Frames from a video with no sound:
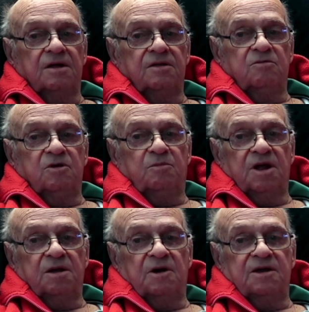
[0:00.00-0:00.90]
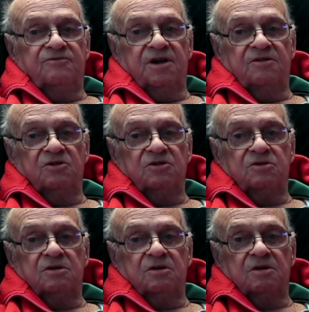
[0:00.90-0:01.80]
They would play my favorite
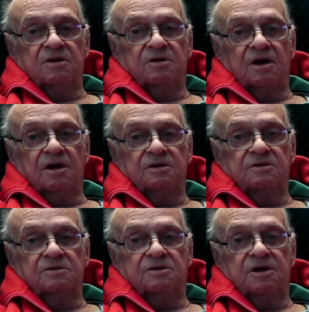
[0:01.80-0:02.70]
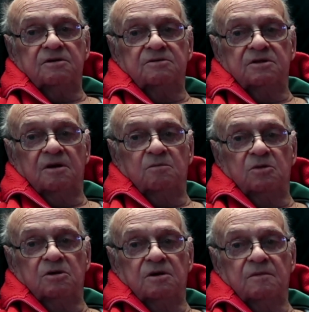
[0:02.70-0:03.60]
Kenton
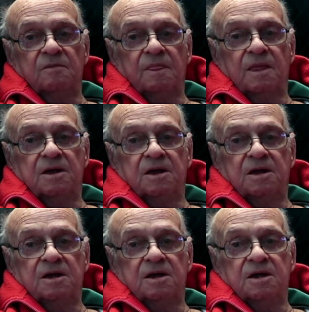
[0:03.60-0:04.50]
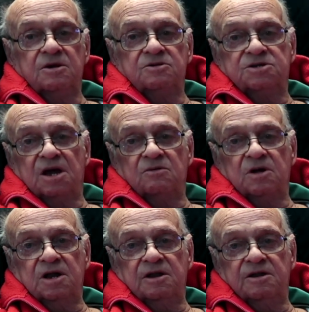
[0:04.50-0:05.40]
number. Here's That
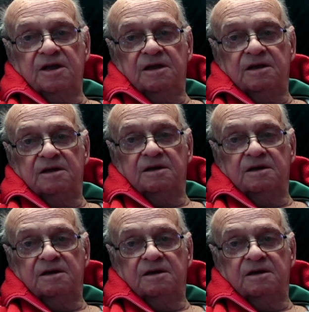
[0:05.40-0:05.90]
Rainy Day.